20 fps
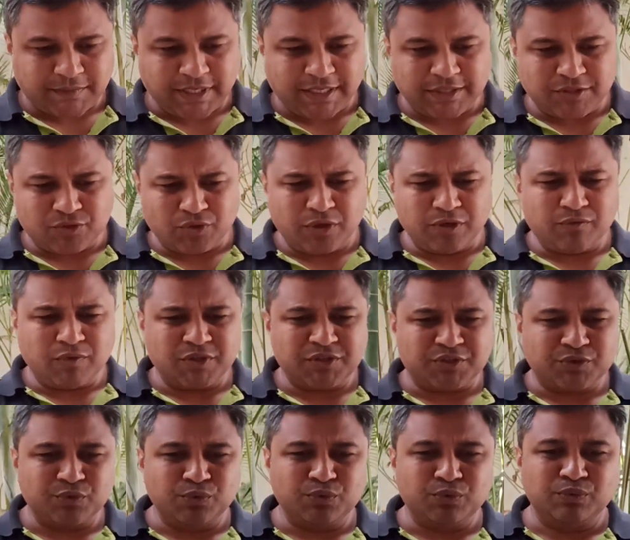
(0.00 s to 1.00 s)
So it was
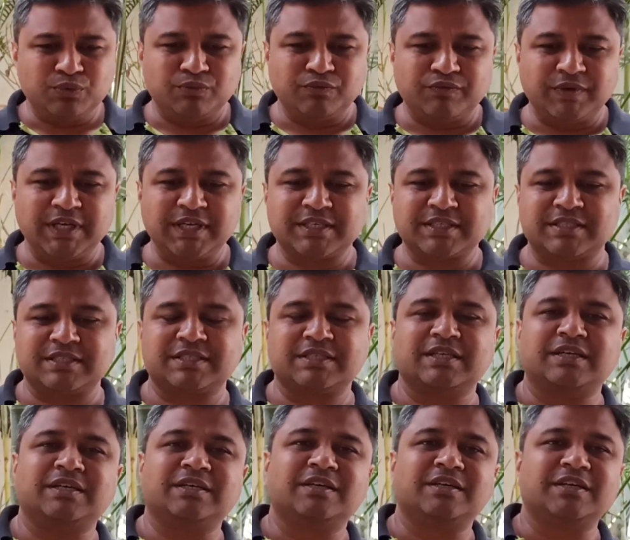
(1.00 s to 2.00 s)
2 weeks
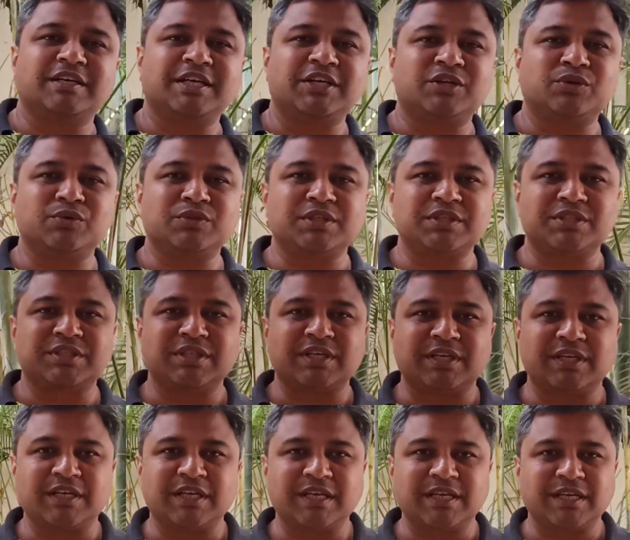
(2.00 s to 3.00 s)
into this
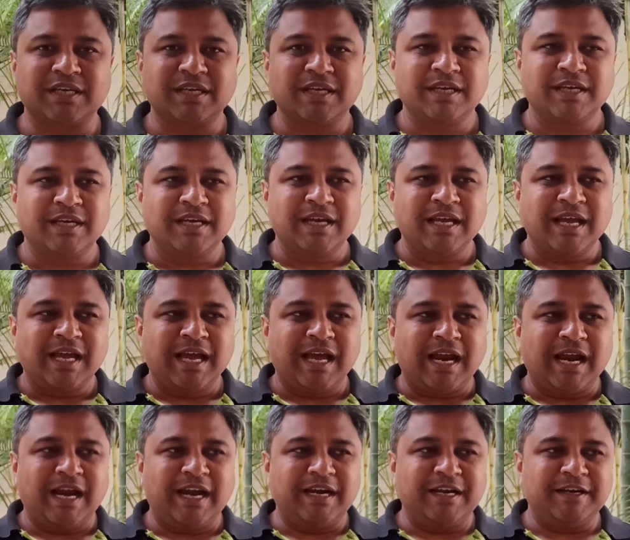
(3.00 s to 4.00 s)
journey,
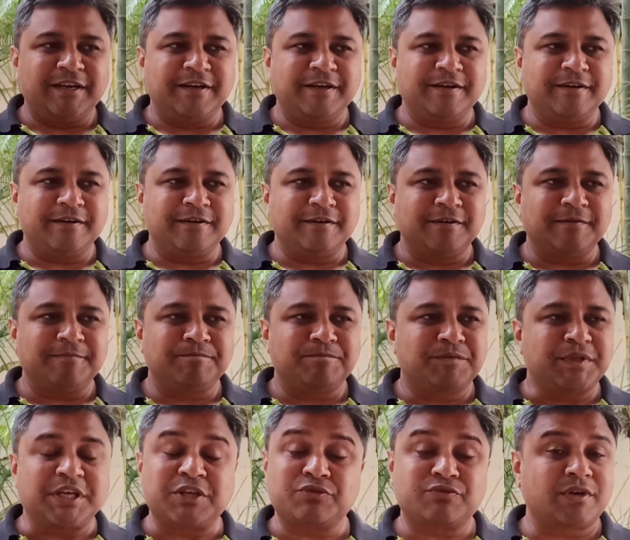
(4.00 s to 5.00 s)
and
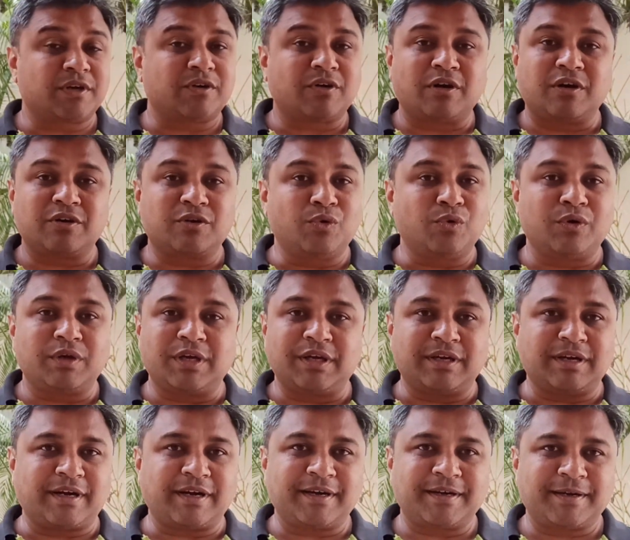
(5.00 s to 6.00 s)
things were not going
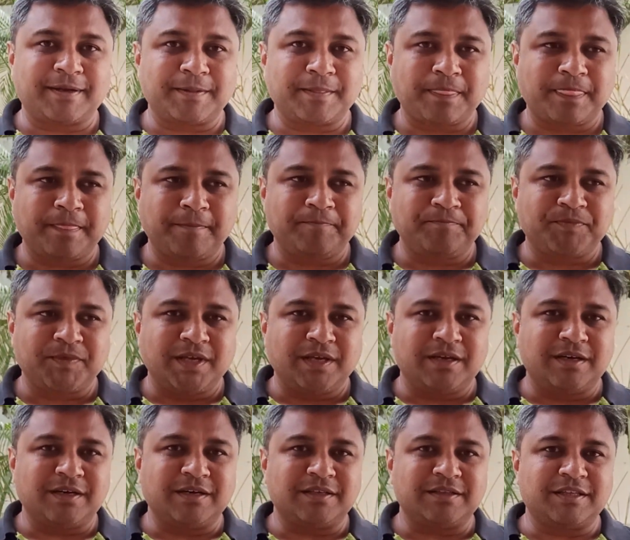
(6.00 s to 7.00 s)
great.
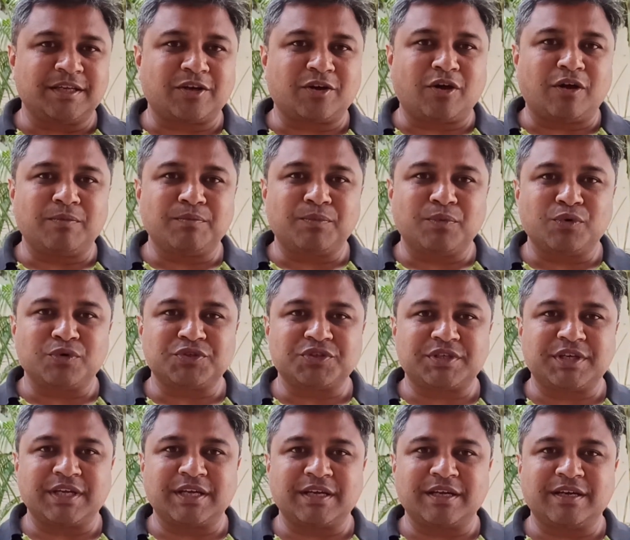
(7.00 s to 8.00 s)
The
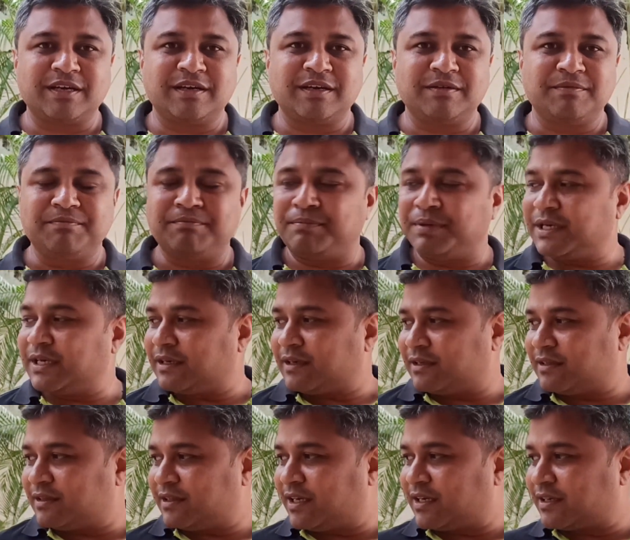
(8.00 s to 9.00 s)
composting bin
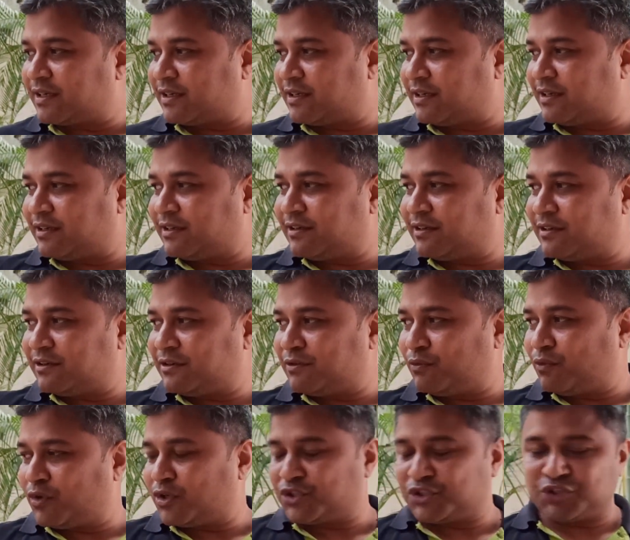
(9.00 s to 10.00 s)
that
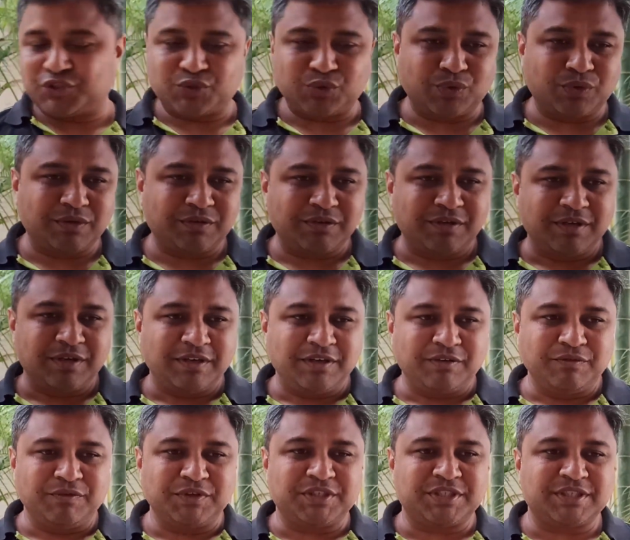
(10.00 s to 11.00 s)
was shown,
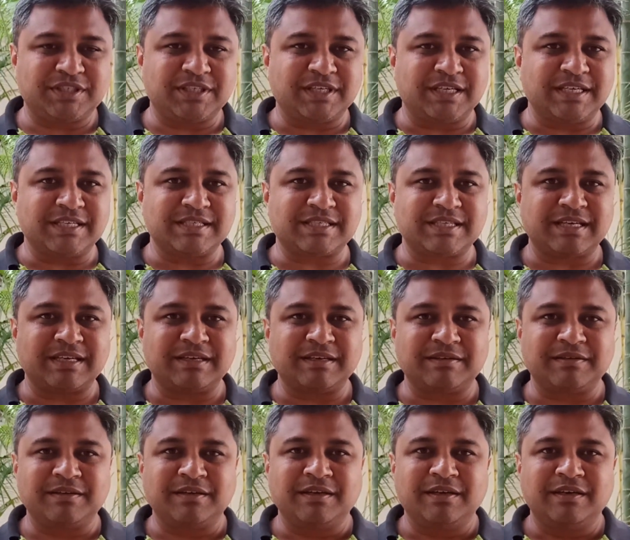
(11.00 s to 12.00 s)
which is a
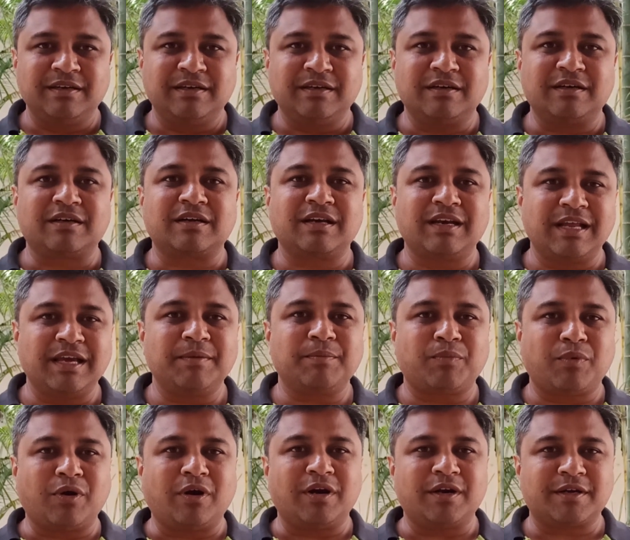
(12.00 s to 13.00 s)
clay
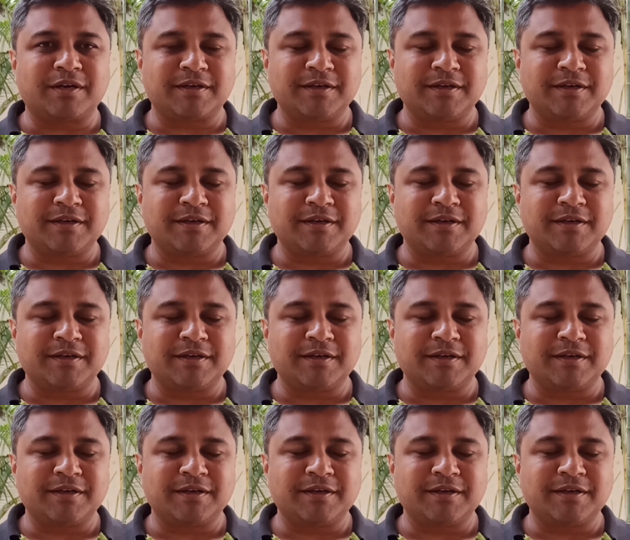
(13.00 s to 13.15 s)
pot,